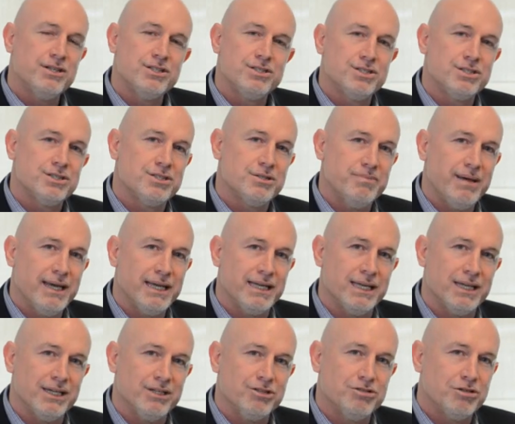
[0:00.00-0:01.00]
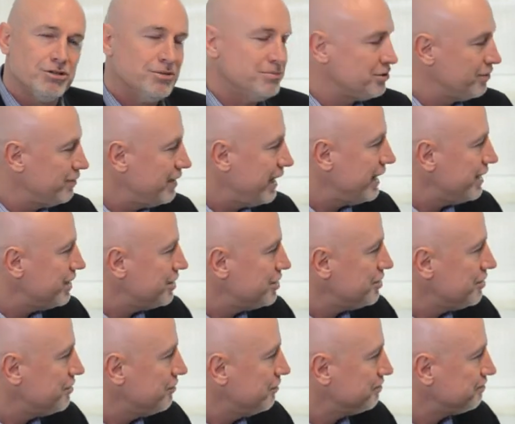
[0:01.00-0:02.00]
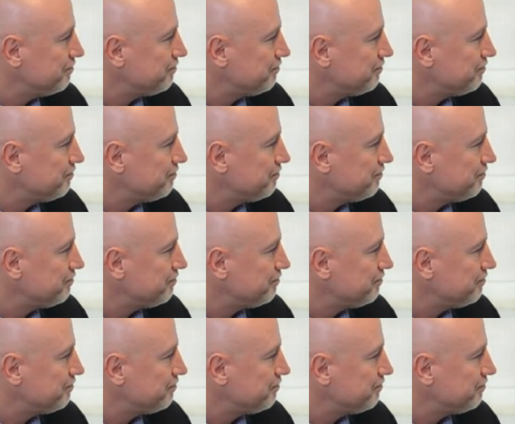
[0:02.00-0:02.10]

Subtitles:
decision making in terms of that issue.